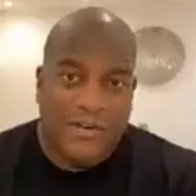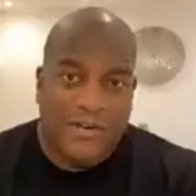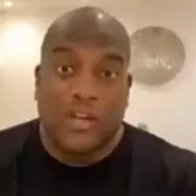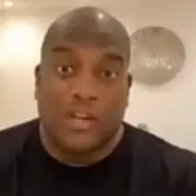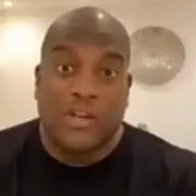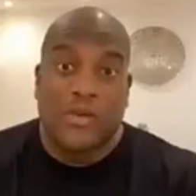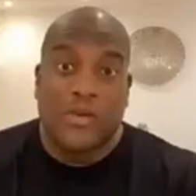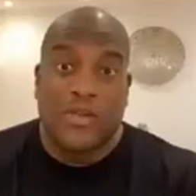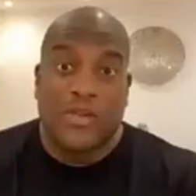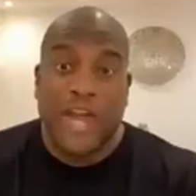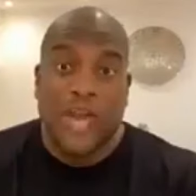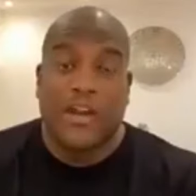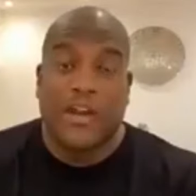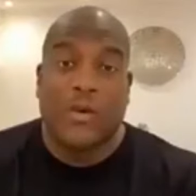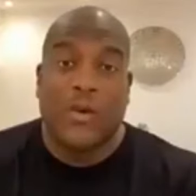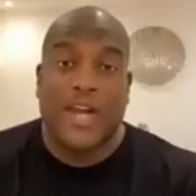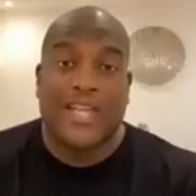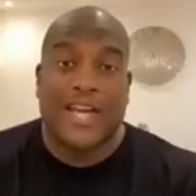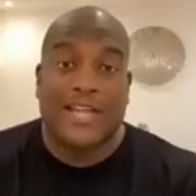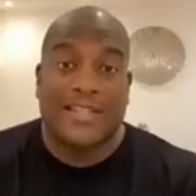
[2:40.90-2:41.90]
to do that in a
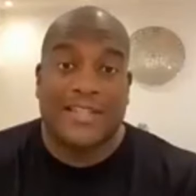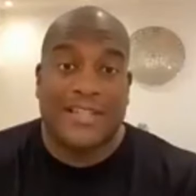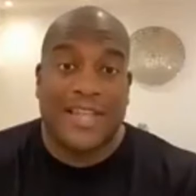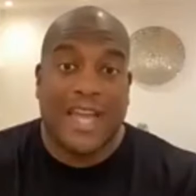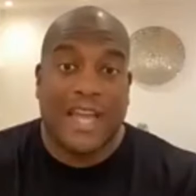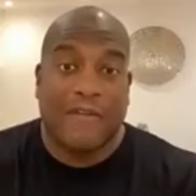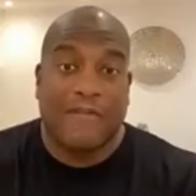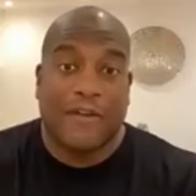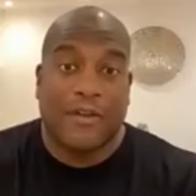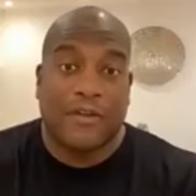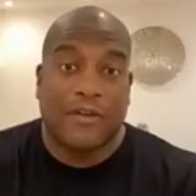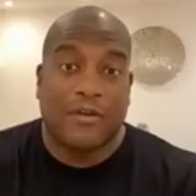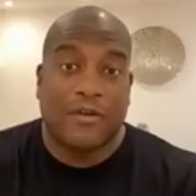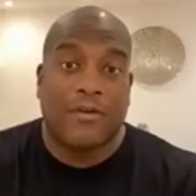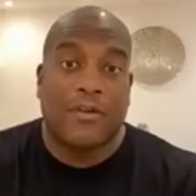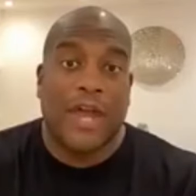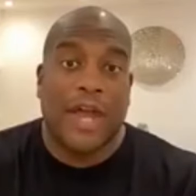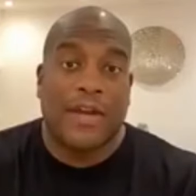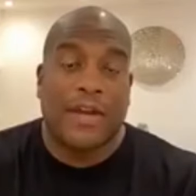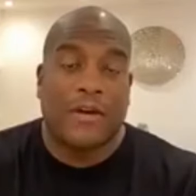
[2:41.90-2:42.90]
way that's safe and to
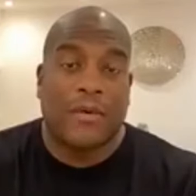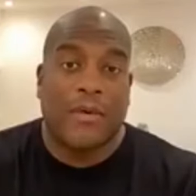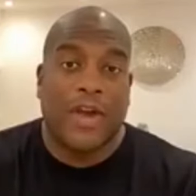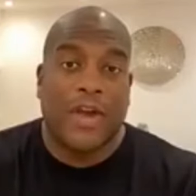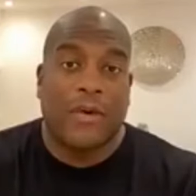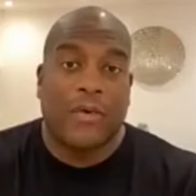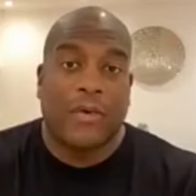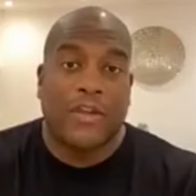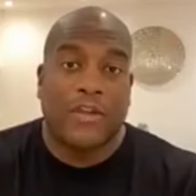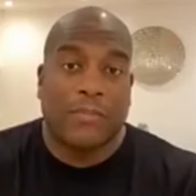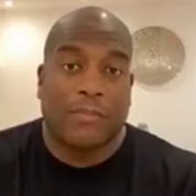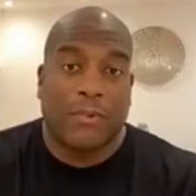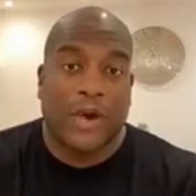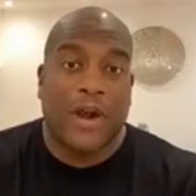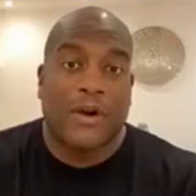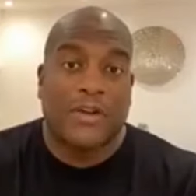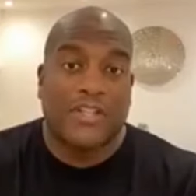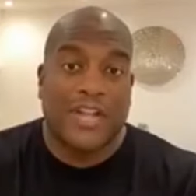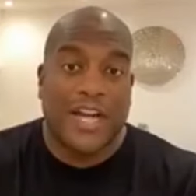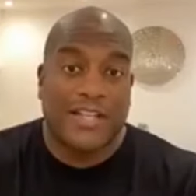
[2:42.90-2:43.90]
do that in a way where you
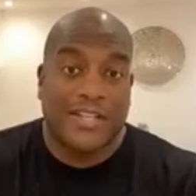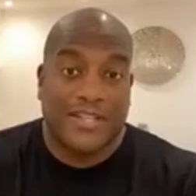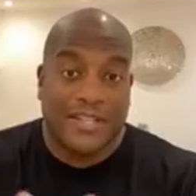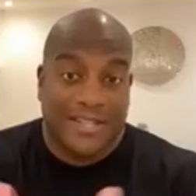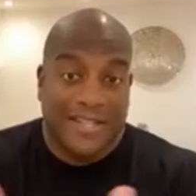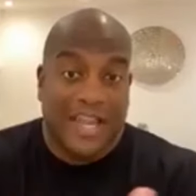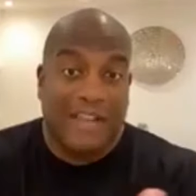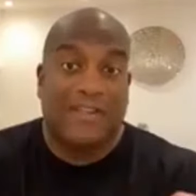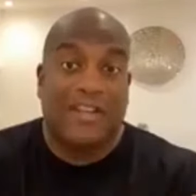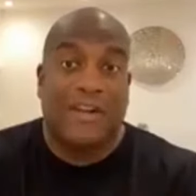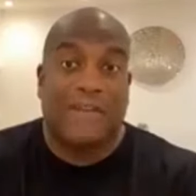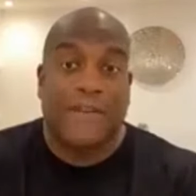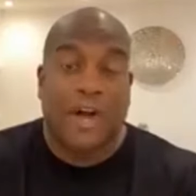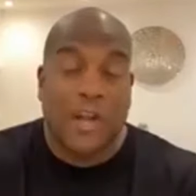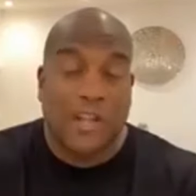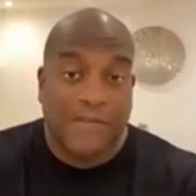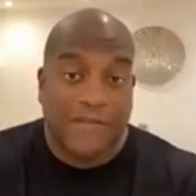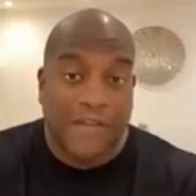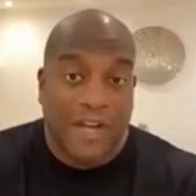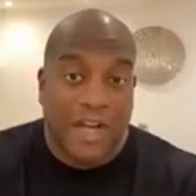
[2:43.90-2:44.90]
prioritize the safety of
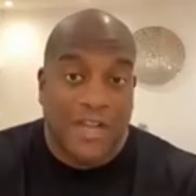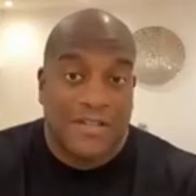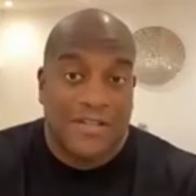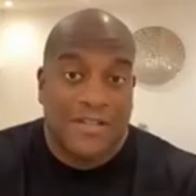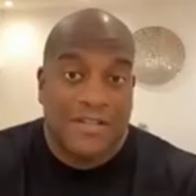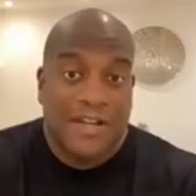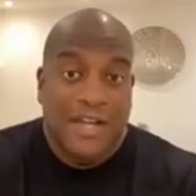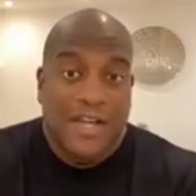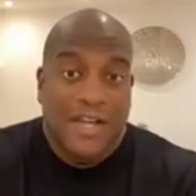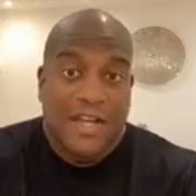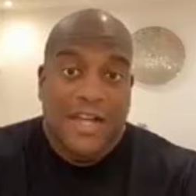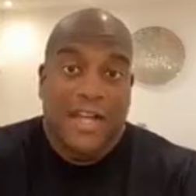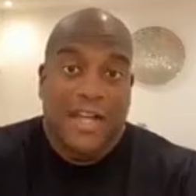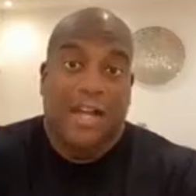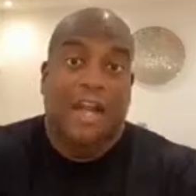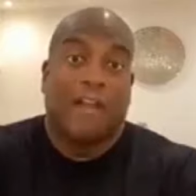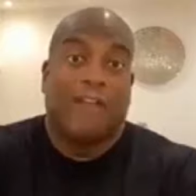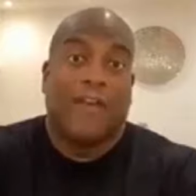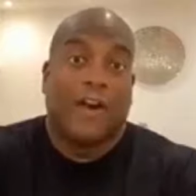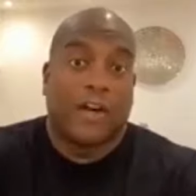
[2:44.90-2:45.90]
all of us
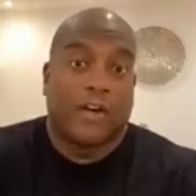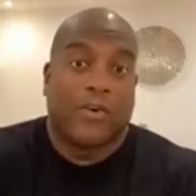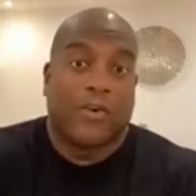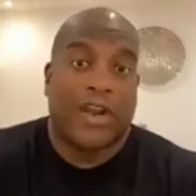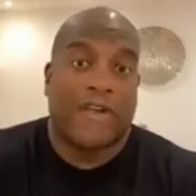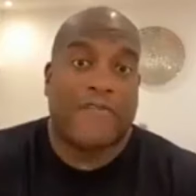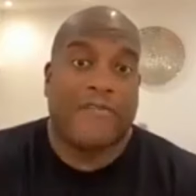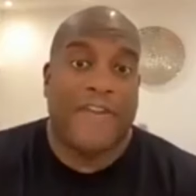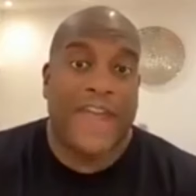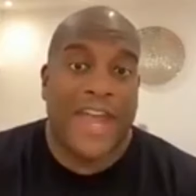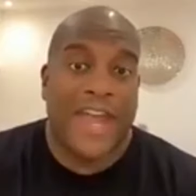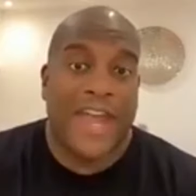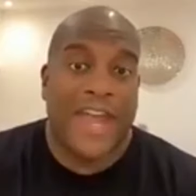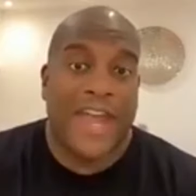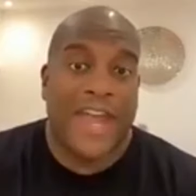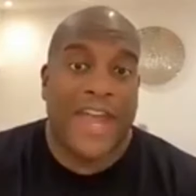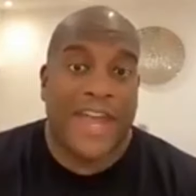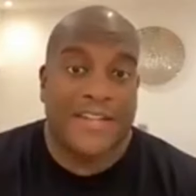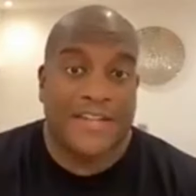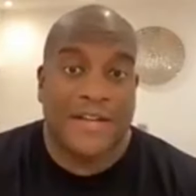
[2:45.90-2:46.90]
and all of our great fans
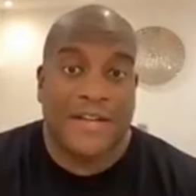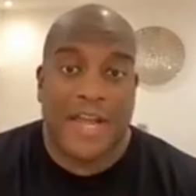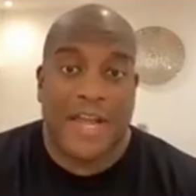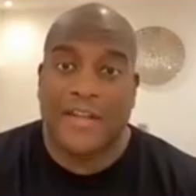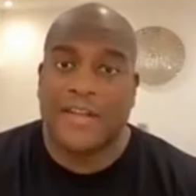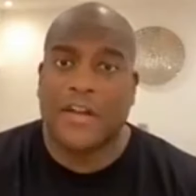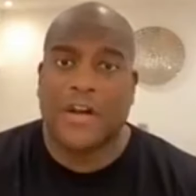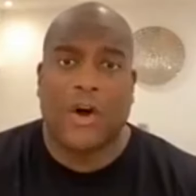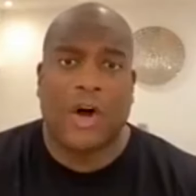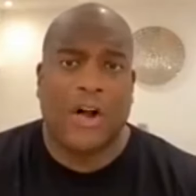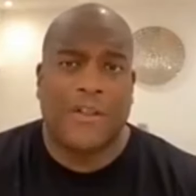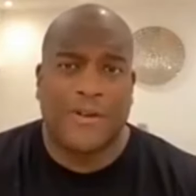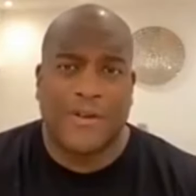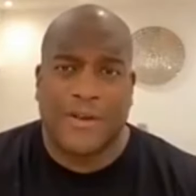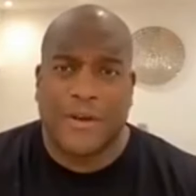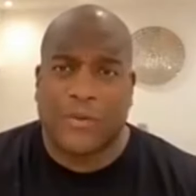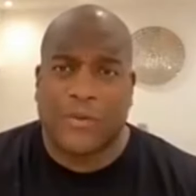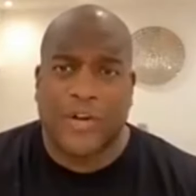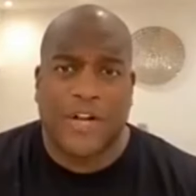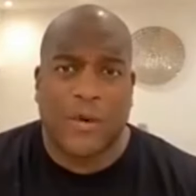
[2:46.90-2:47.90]
and, and you know all
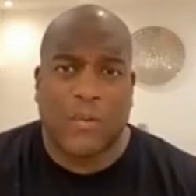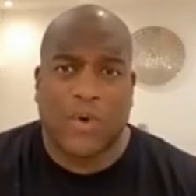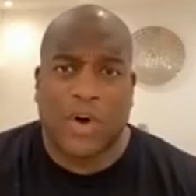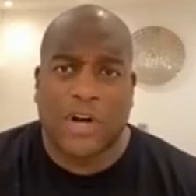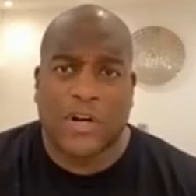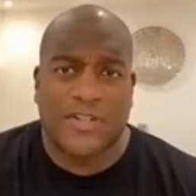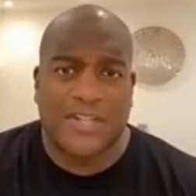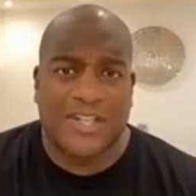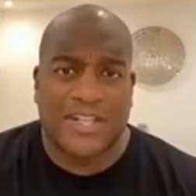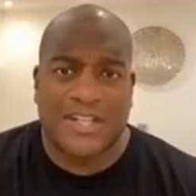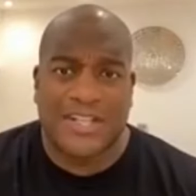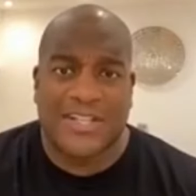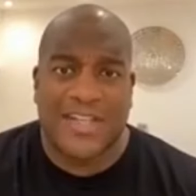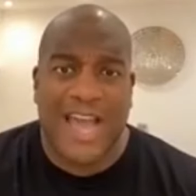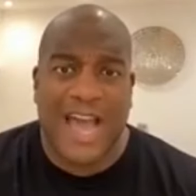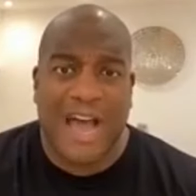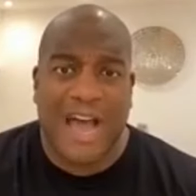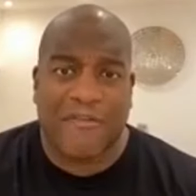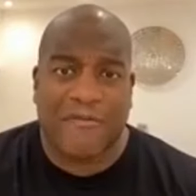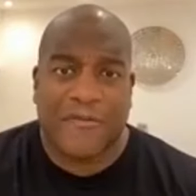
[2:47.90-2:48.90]
the arena workers and
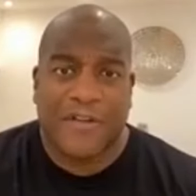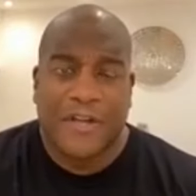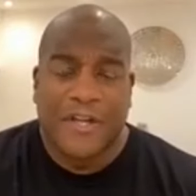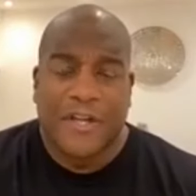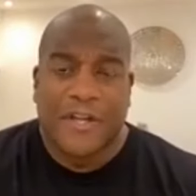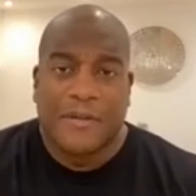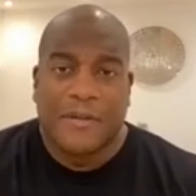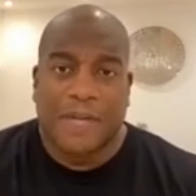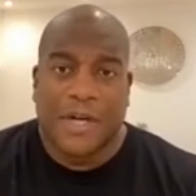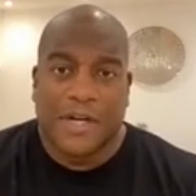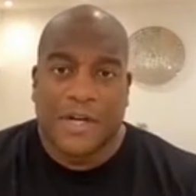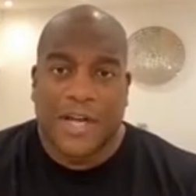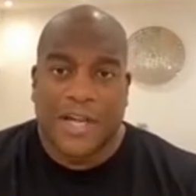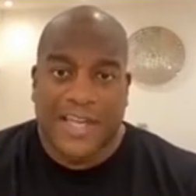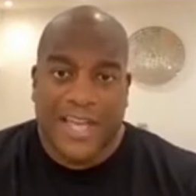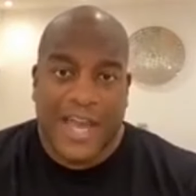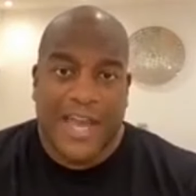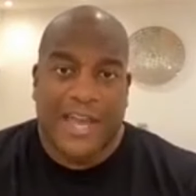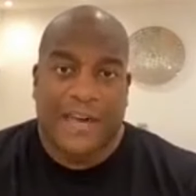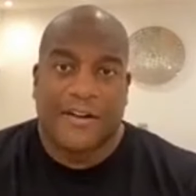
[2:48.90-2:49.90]
staff. But
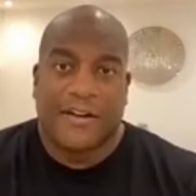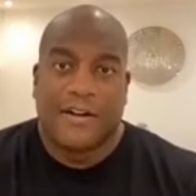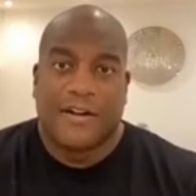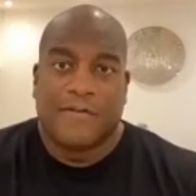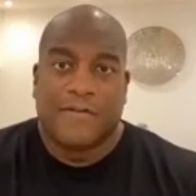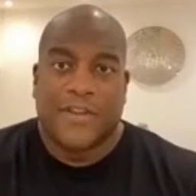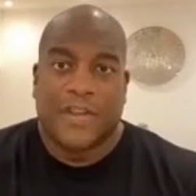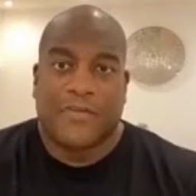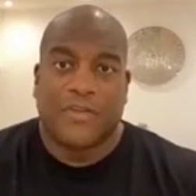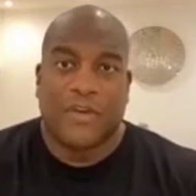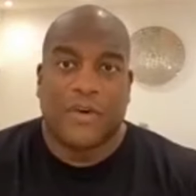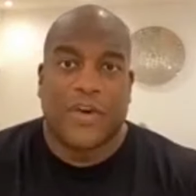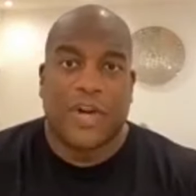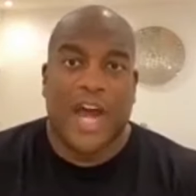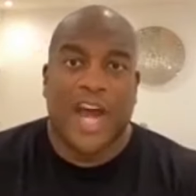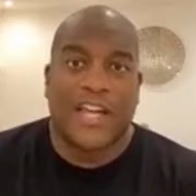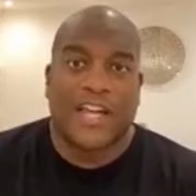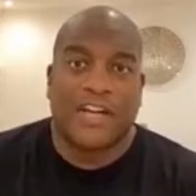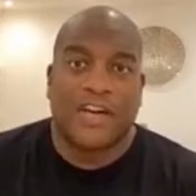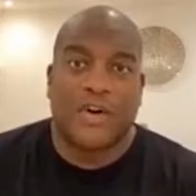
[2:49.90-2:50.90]
again, if you and
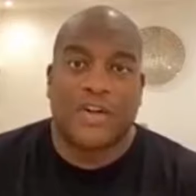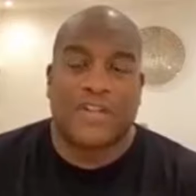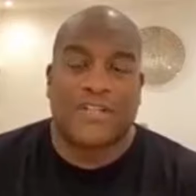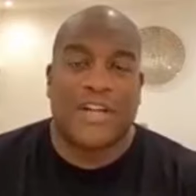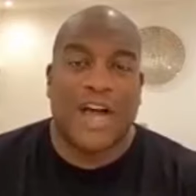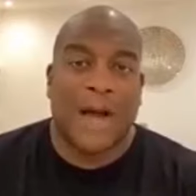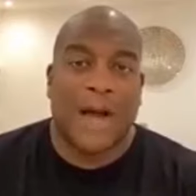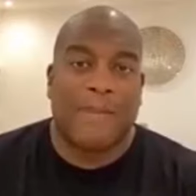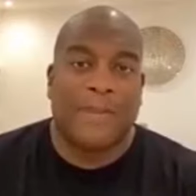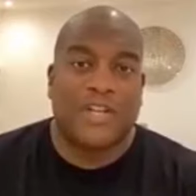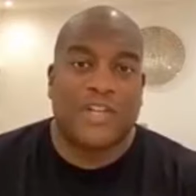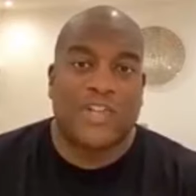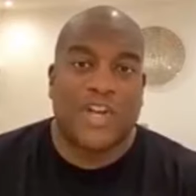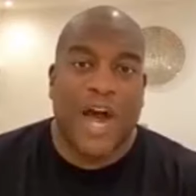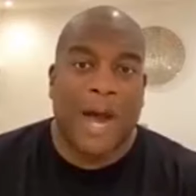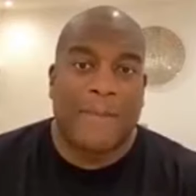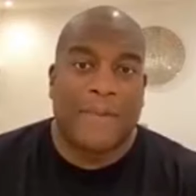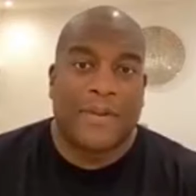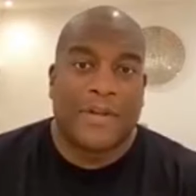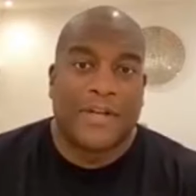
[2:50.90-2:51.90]
I can go to Stop and
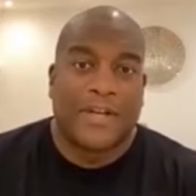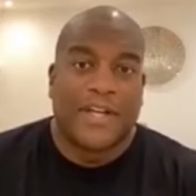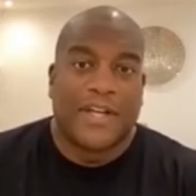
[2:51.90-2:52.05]
Shop,